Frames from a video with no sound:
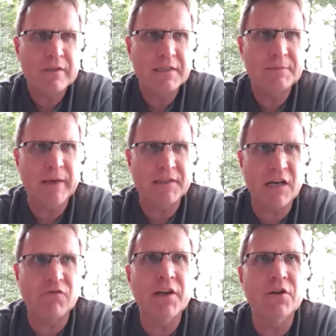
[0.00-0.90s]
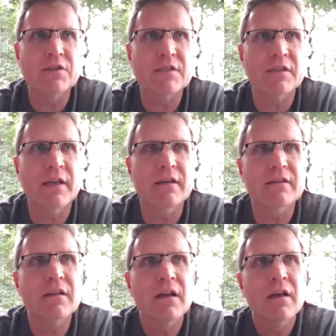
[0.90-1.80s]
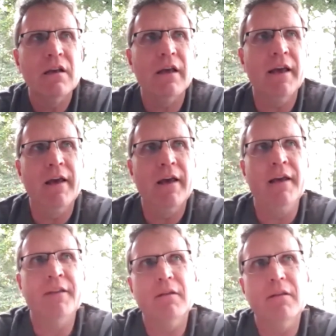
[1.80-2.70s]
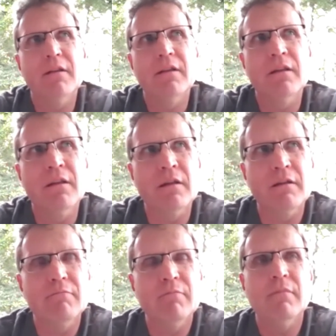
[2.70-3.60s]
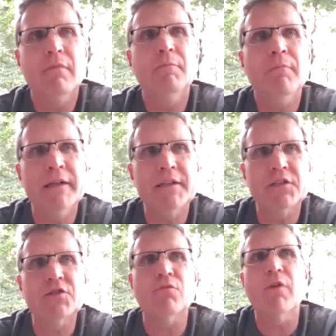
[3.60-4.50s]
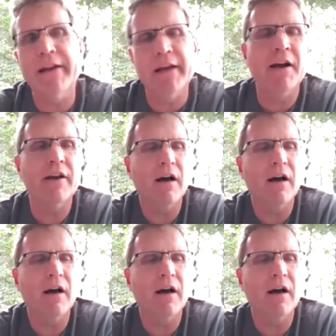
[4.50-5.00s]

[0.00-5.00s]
spent several years in in the Mediterranean